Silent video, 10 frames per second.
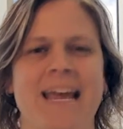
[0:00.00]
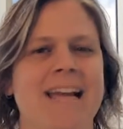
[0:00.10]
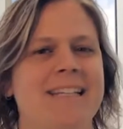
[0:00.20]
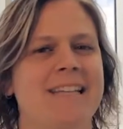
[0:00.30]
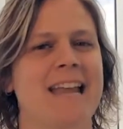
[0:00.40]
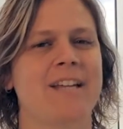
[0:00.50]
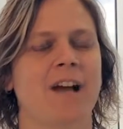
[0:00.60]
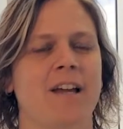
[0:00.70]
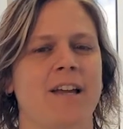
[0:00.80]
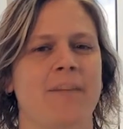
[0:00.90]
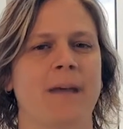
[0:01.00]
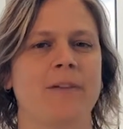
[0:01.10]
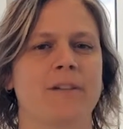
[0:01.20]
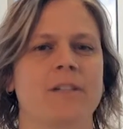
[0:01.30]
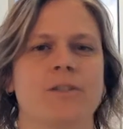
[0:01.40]
and today talking
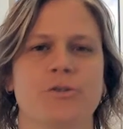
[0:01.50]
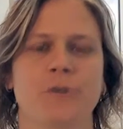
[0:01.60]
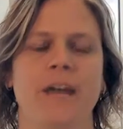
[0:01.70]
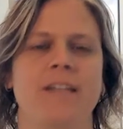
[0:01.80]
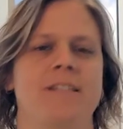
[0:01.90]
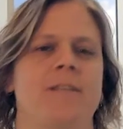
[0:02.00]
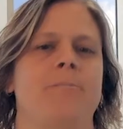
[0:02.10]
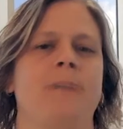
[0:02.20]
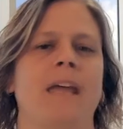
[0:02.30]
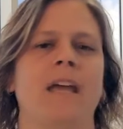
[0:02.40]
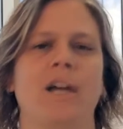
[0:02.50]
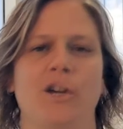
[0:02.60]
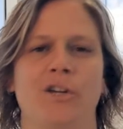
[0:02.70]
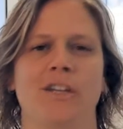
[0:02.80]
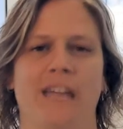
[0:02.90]
about traits that make a good